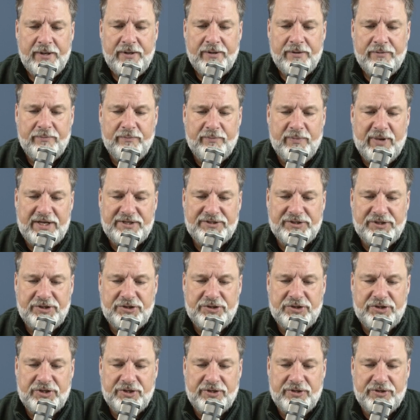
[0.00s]

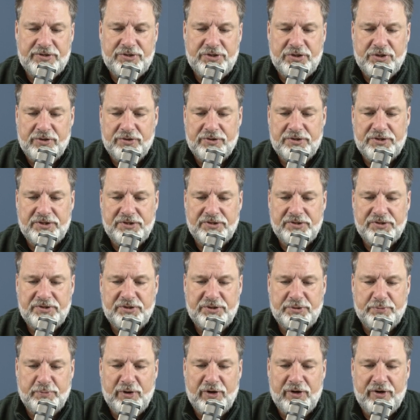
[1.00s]
Message to the church in
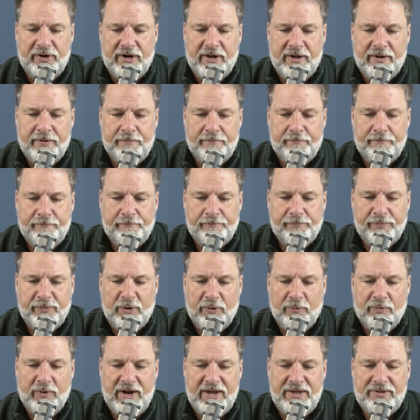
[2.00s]
Smyrna.
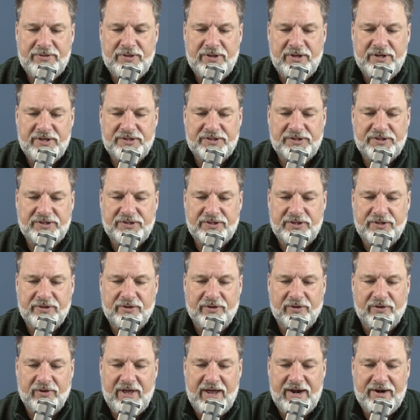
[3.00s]
Write this
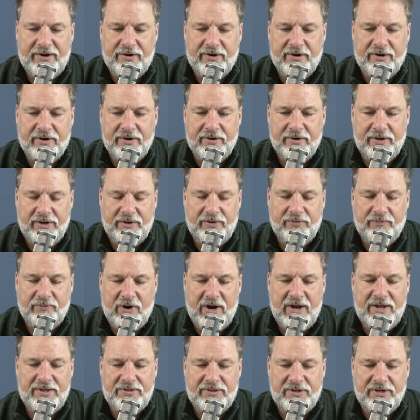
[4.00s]
letter
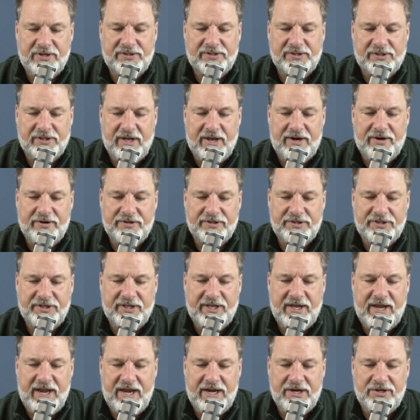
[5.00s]
to
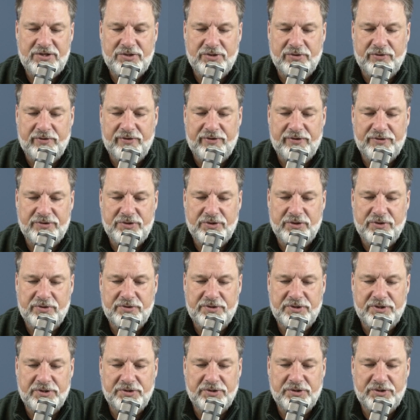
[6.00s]
the angel of the
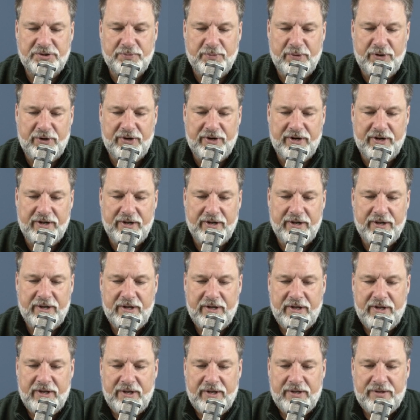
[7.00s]
church in Smyrna.
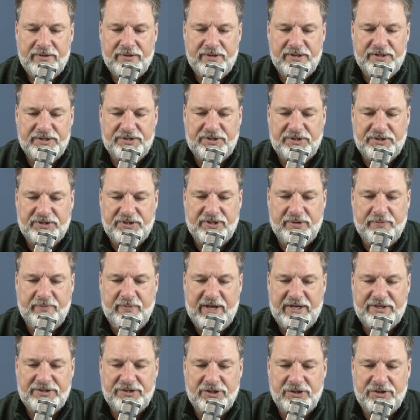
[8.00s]
This is the
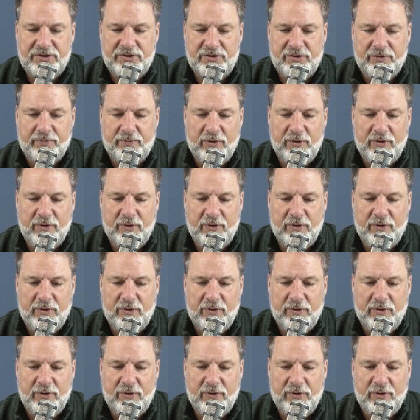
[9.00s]
message from